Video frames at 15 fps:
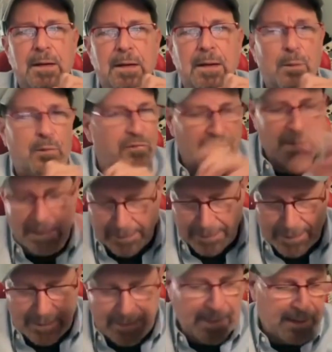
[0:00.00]
and it was in
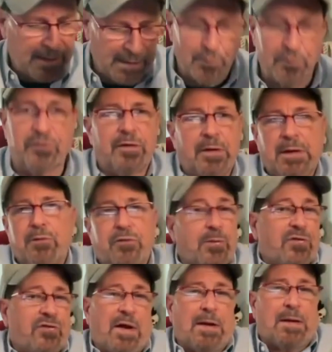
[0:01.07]
LA, and he was
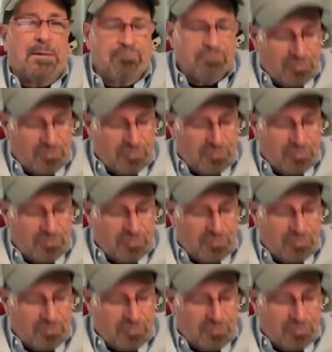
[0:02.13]
mistaken.